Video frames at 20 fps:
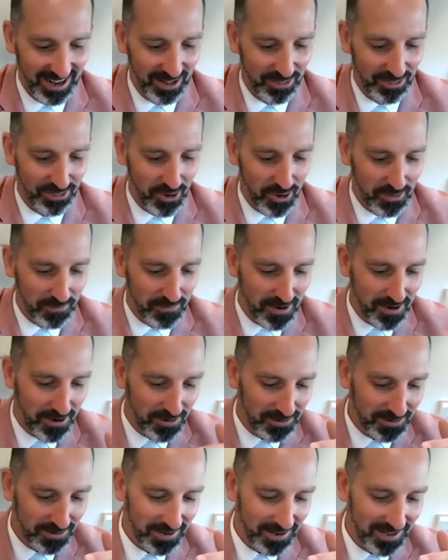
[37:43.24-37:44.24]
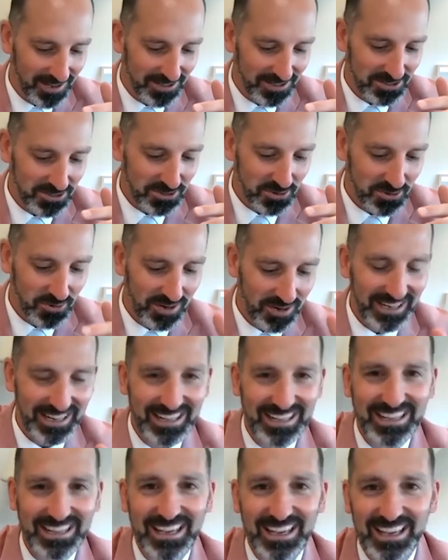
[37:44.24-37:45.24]
Thermo
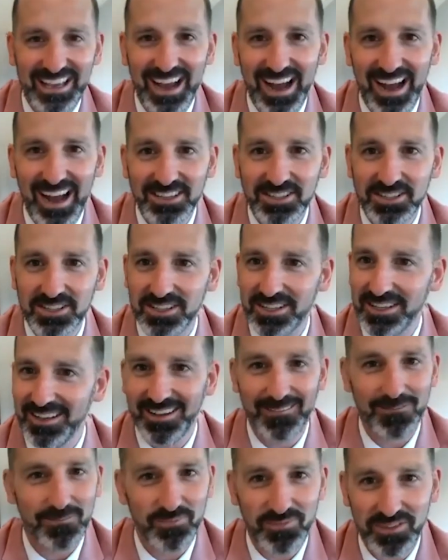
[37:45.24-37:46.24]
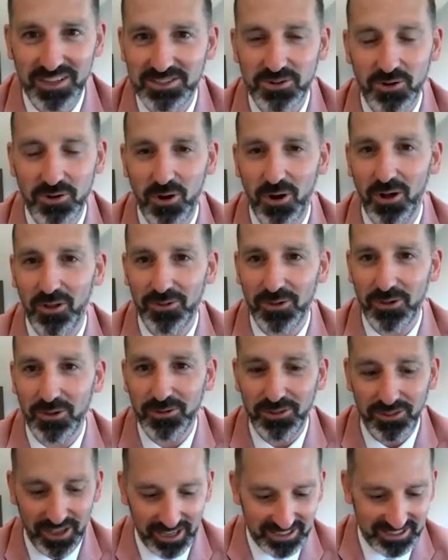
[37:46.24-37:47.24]
screening kiosk. These are all new
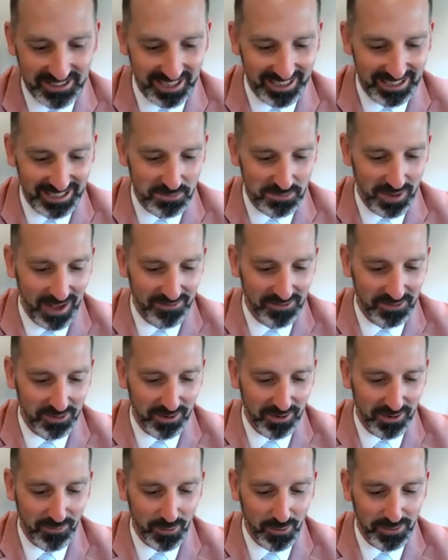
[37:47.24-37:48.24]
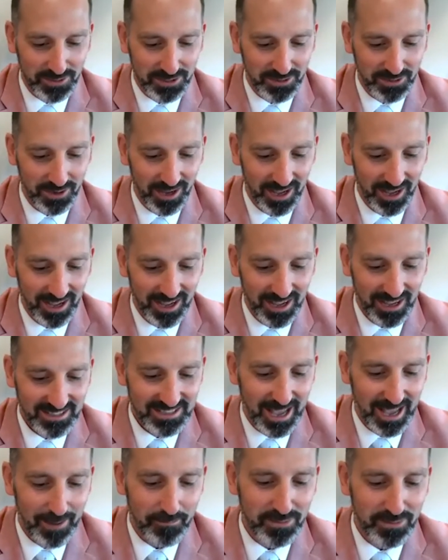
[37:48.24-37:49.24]
things I guess we have to look forward to.
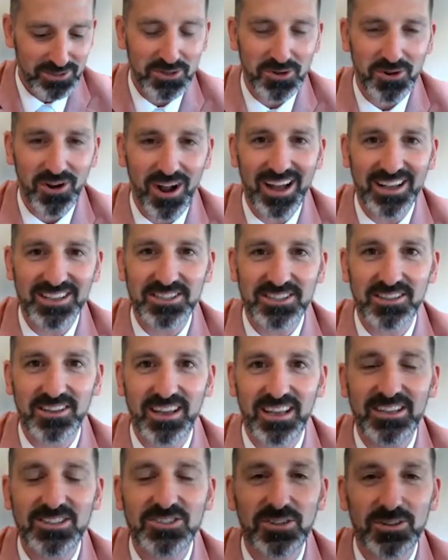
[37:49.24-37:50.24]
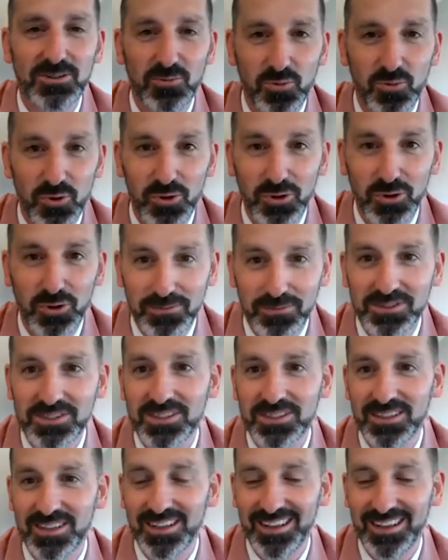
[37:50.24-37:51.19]
Temperature isolation rooms.